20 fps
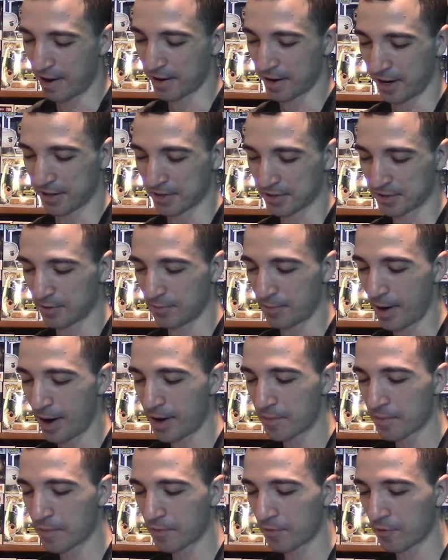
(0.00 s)
so my
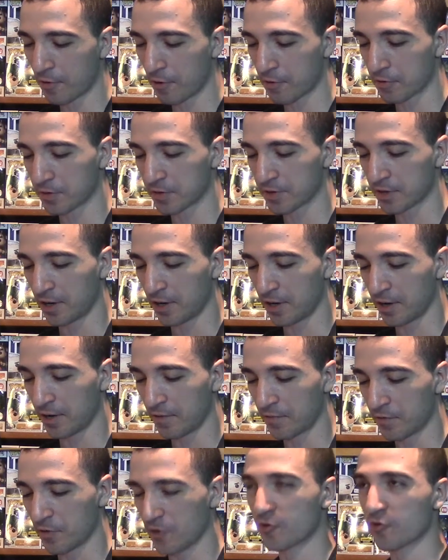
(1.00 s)
number 4 was
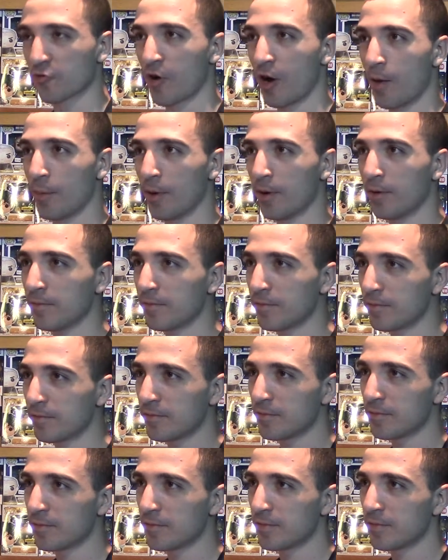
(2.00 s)
Futurama.
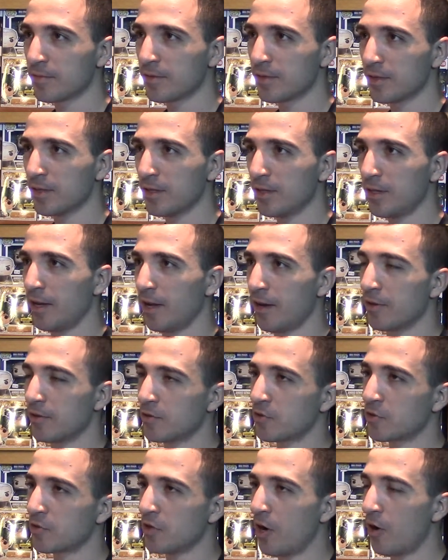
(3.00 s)
Yeah,
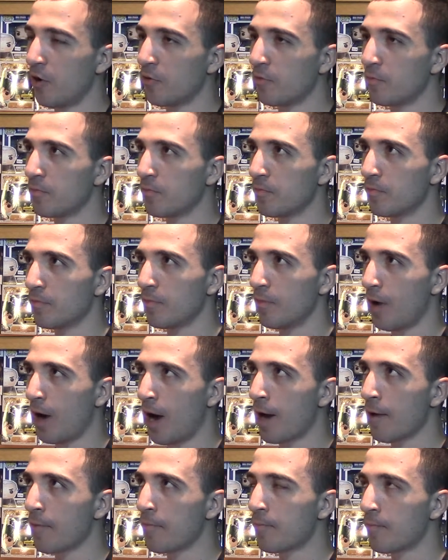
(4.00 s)
so
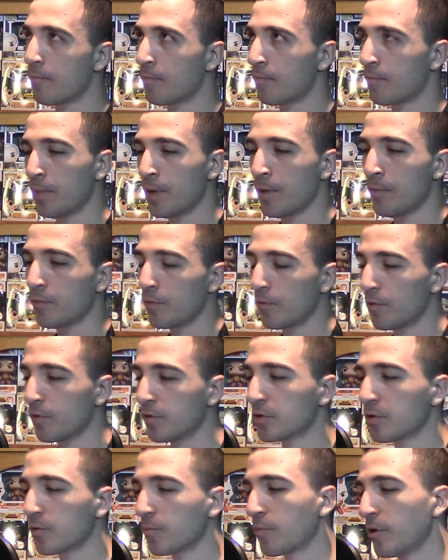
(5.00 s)
I've been doing
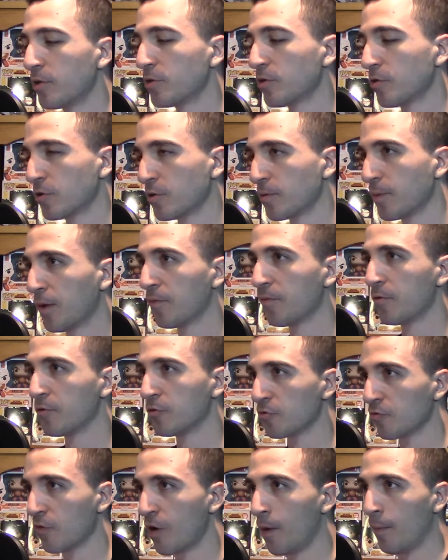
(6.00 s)
some research about
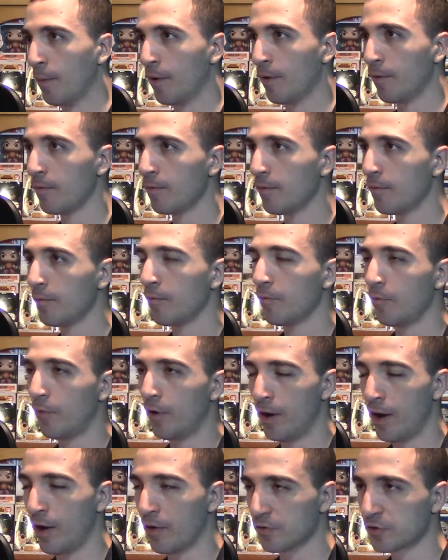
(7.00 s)
Futurama when
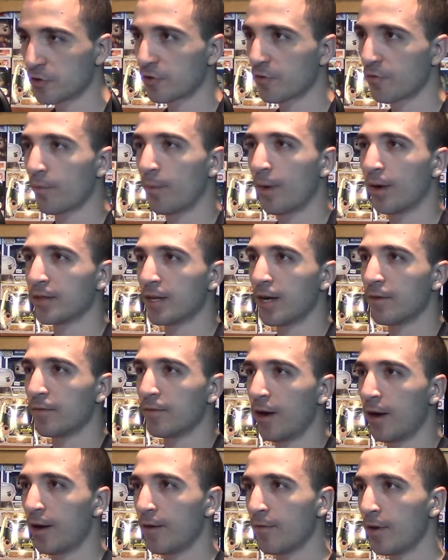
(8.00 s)
I was looking for my top
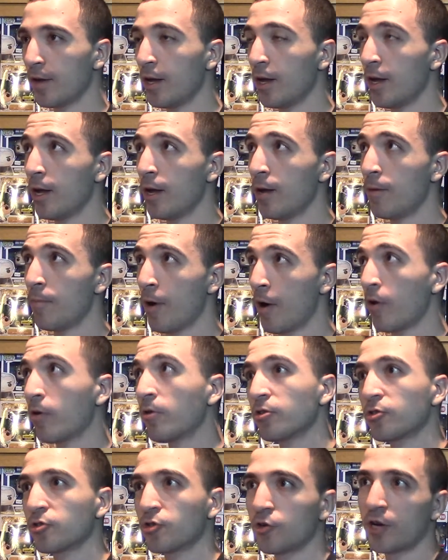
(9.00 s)
5. Mm-hmm. Apparently the
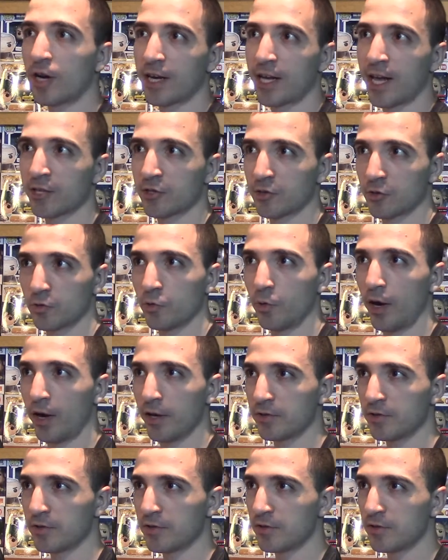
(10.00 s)
show got canceled twice.